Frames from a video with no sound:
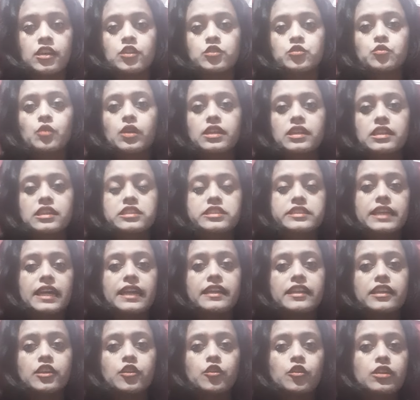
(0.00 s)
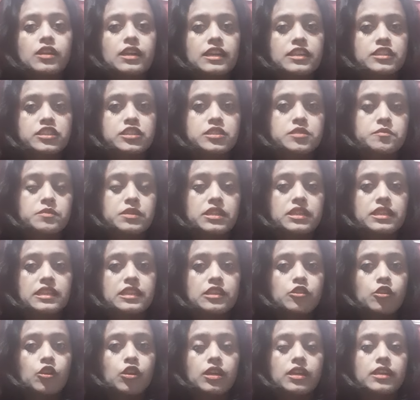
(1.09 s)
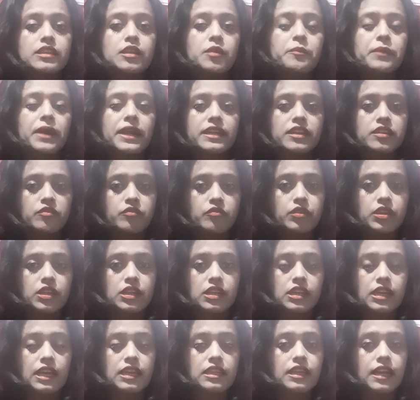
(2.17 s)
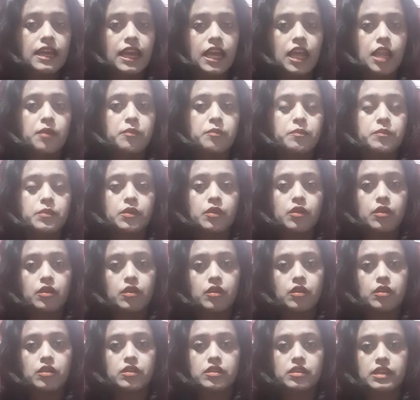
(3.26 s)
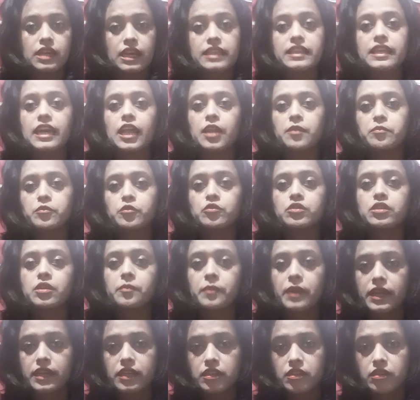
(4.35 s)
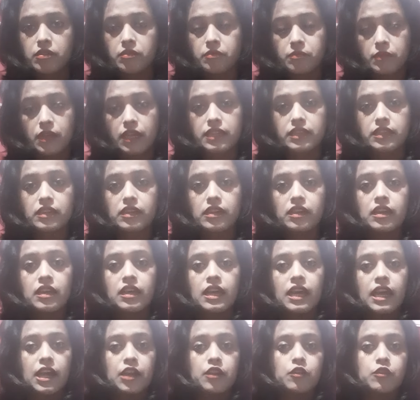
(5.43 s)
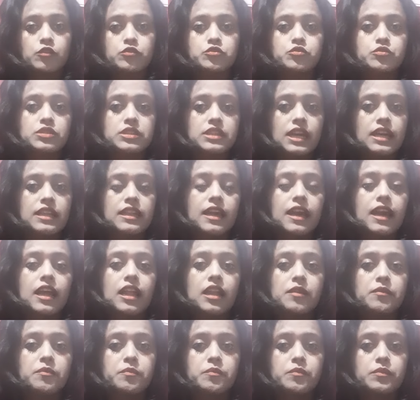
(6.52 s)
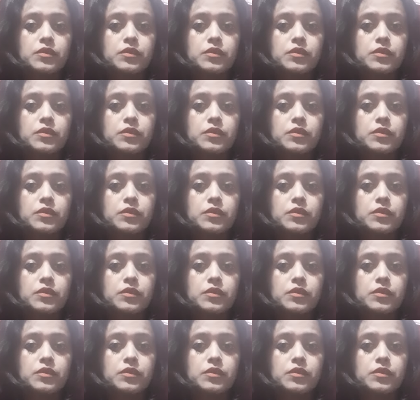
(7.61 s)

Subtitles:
So understanding your customer in a better way can help you in a better manner, and also it can help